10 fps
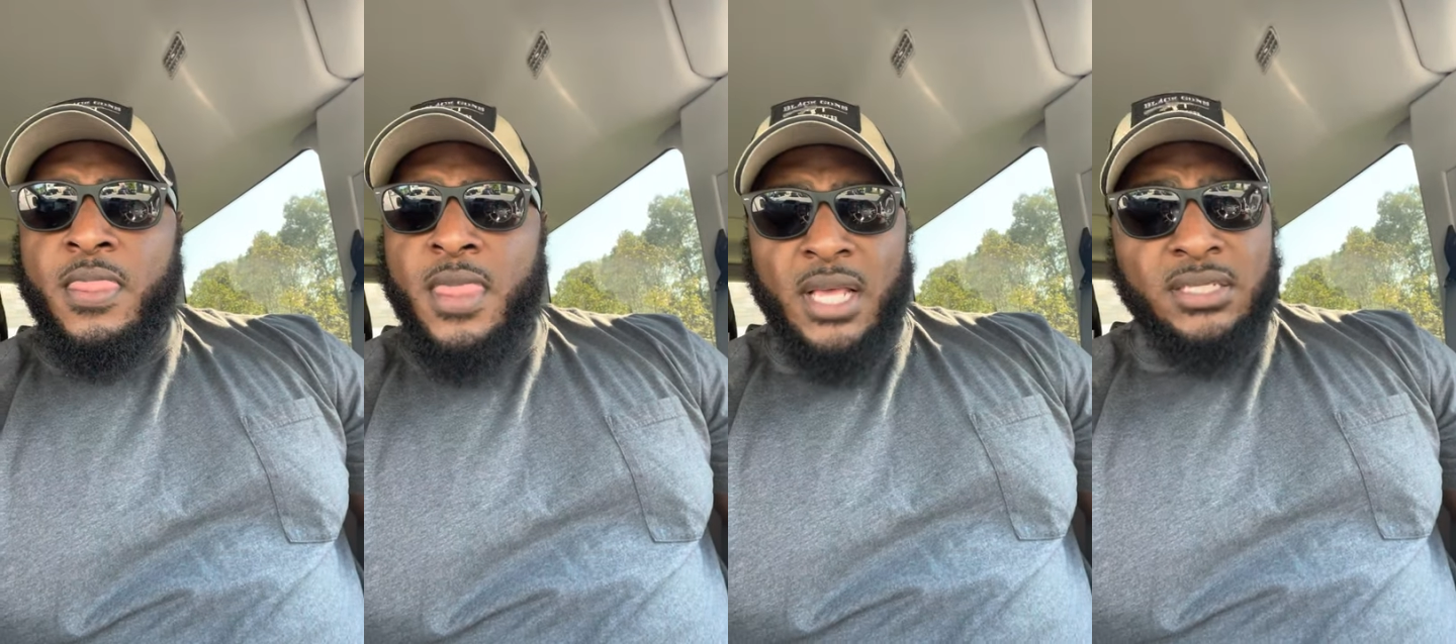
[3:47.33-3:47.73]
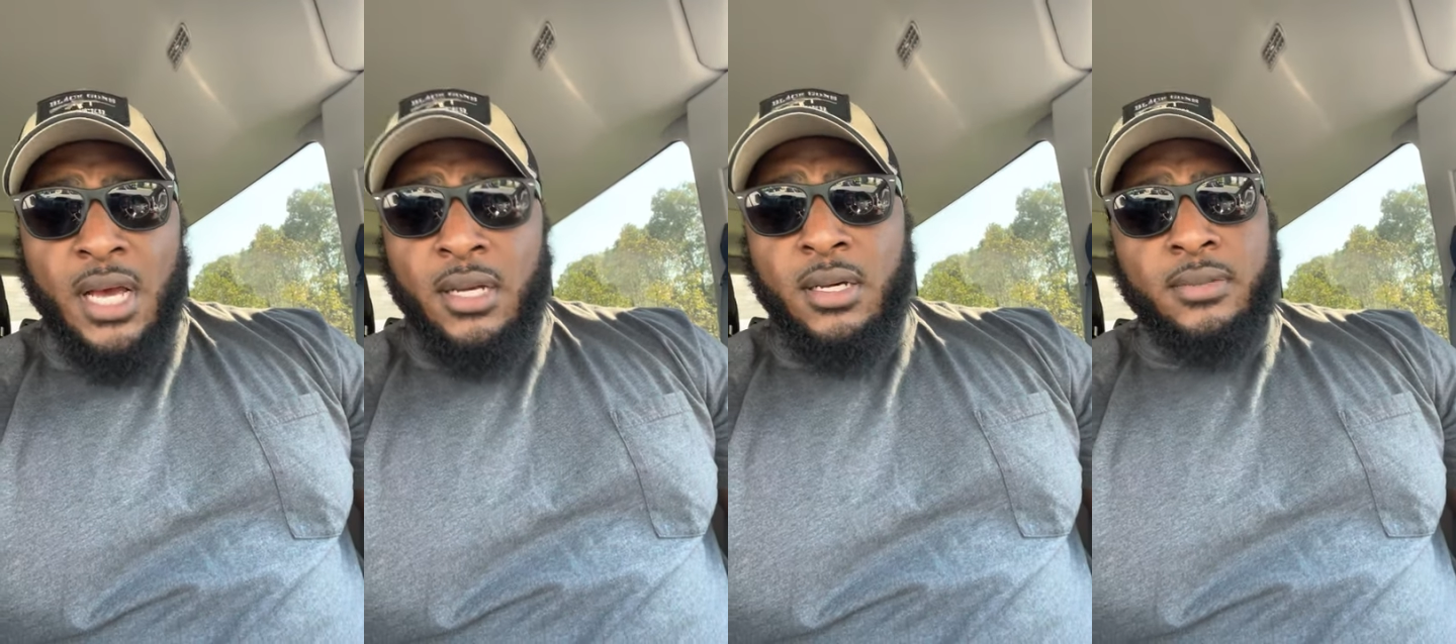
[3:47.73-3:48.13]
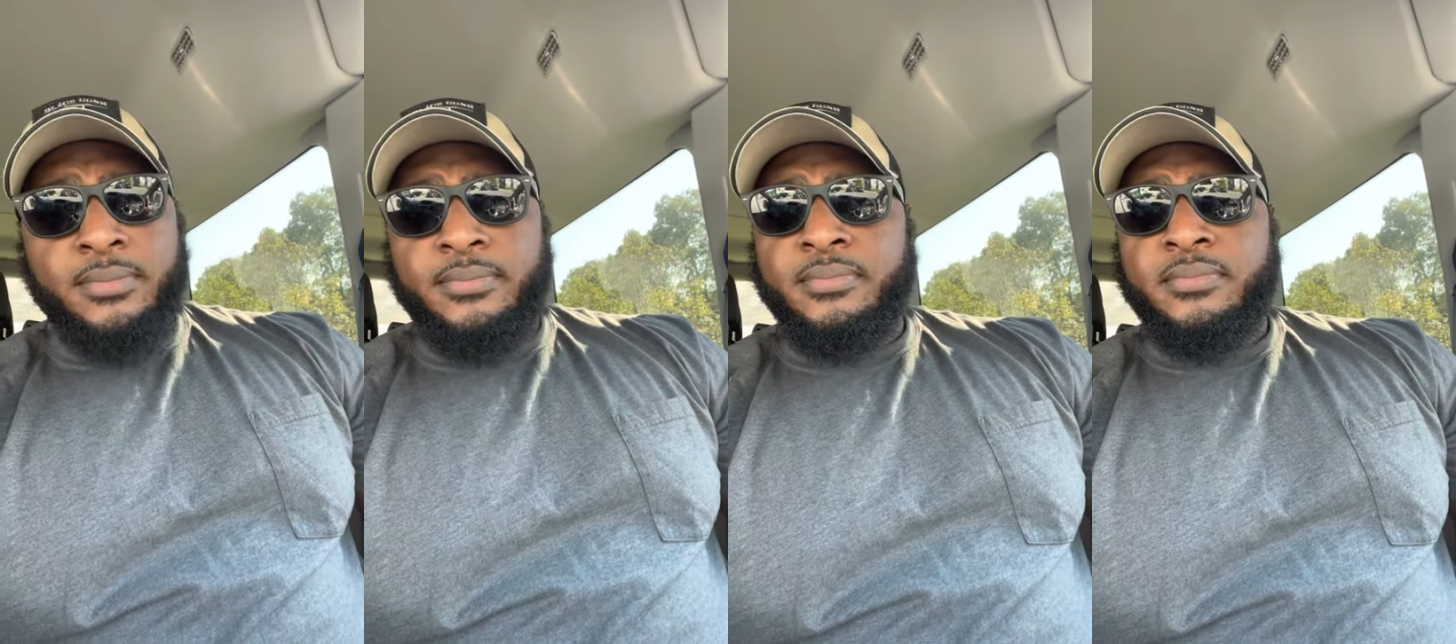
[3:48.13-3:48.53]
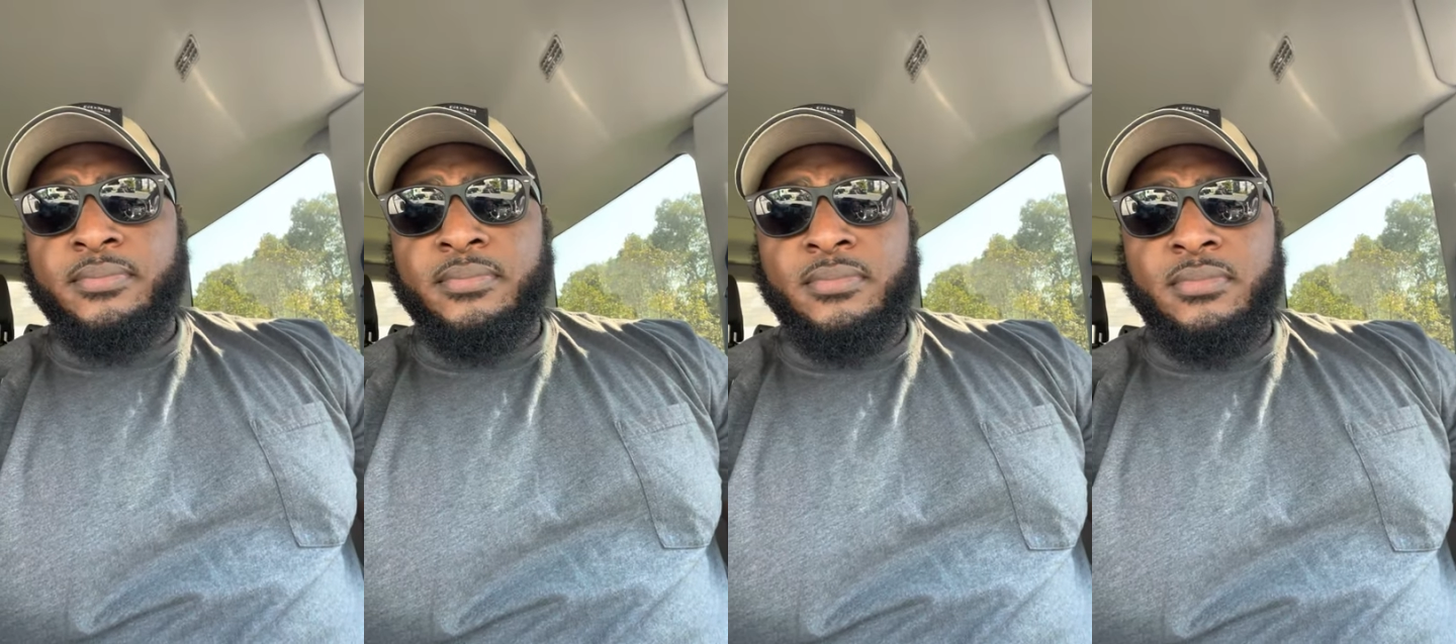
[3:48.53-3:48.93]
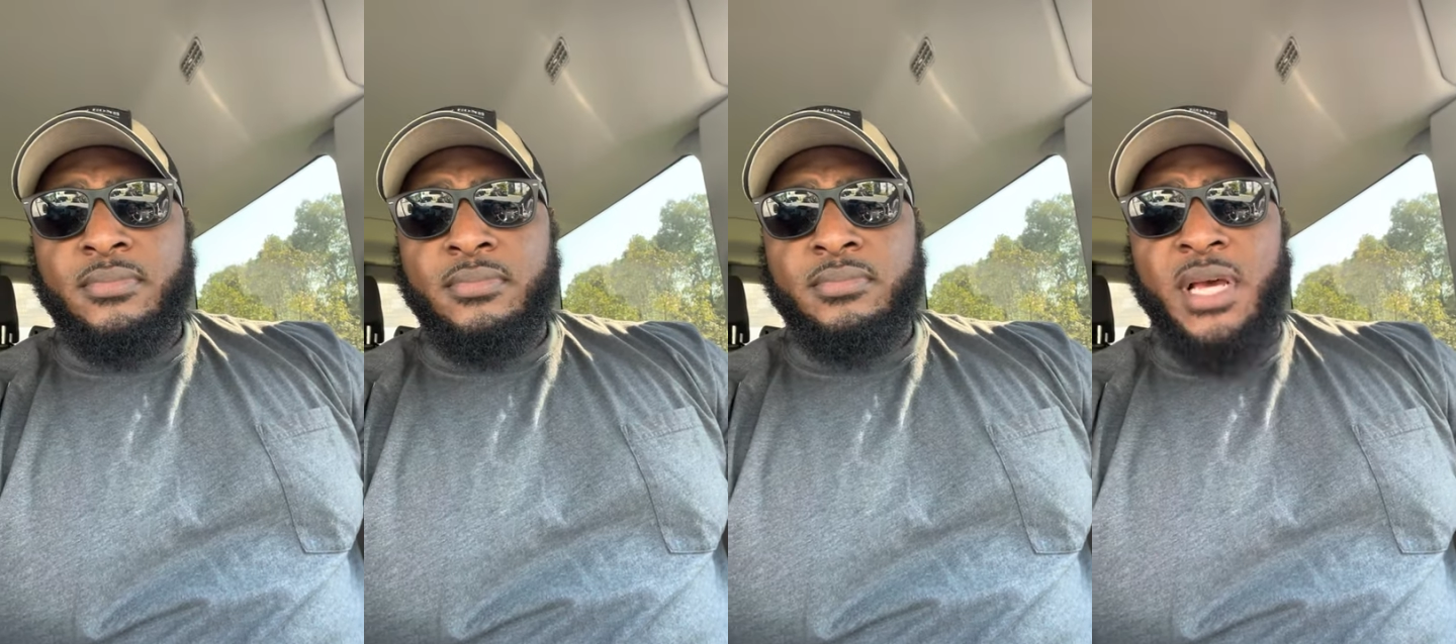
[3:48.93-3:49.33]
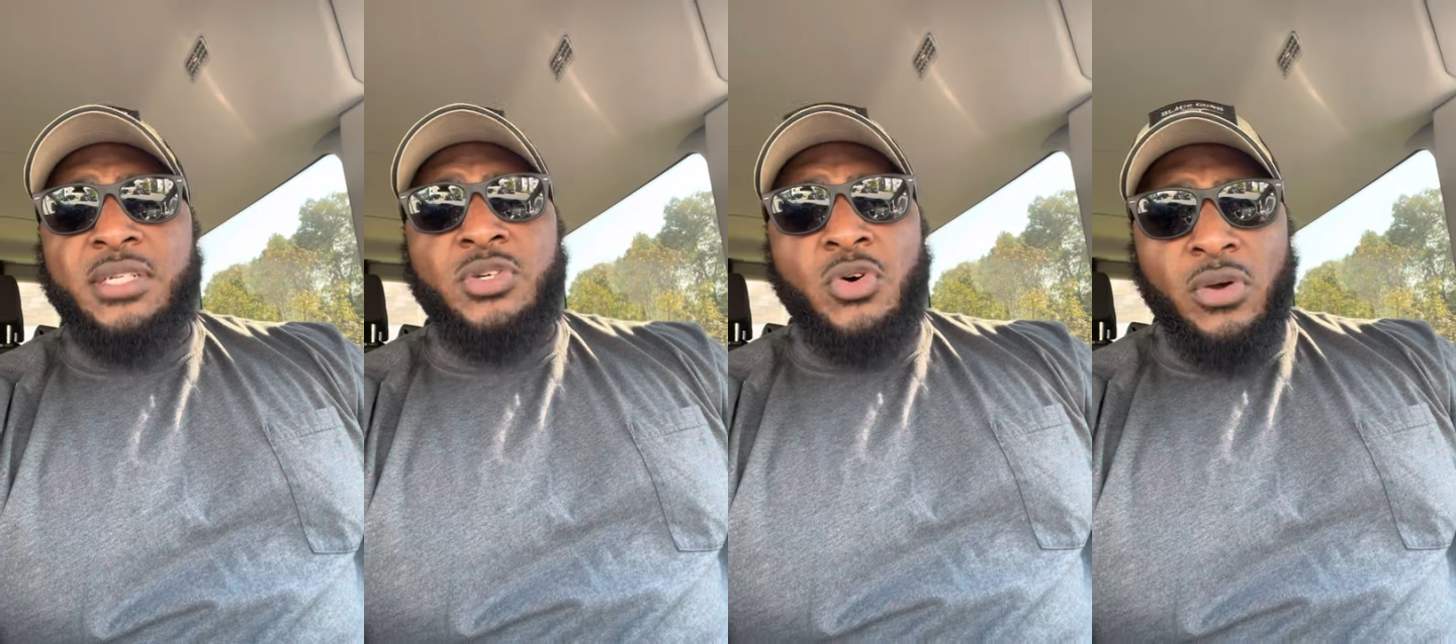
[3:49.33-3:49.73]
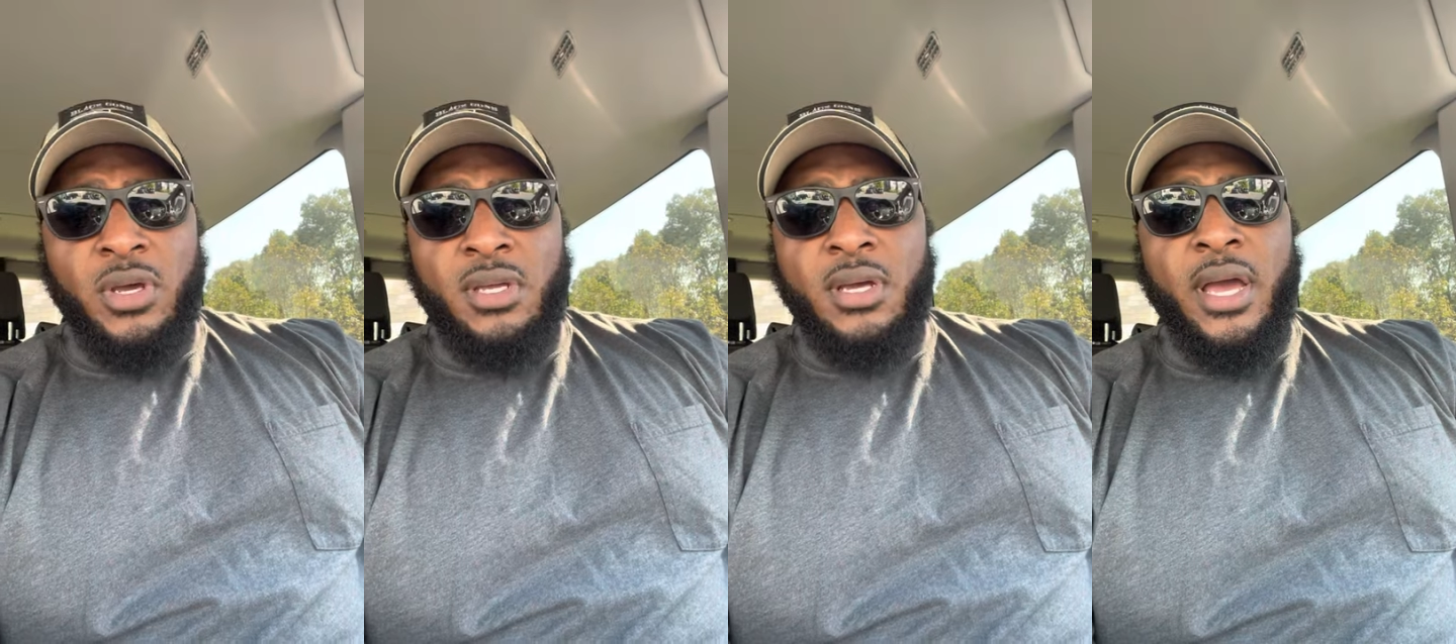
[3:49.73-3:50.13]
and stock up. Pastor Corey,